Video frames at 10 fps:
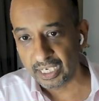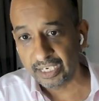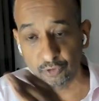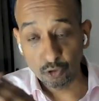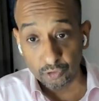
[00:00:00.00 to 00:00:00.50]

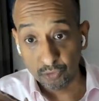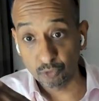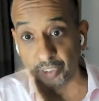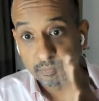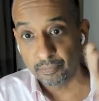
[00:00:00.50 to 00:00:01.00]
live goes
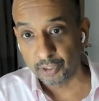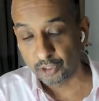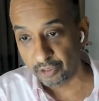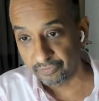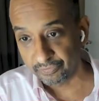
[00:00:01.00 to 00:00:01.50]
through a number
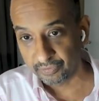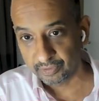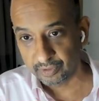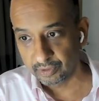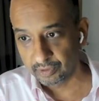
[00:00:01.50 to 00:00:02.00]
of
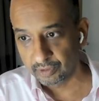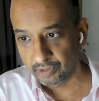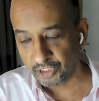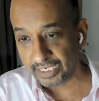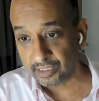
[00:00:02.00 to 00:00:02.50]

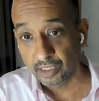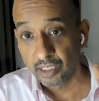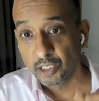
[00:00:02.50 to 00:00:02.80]
checks.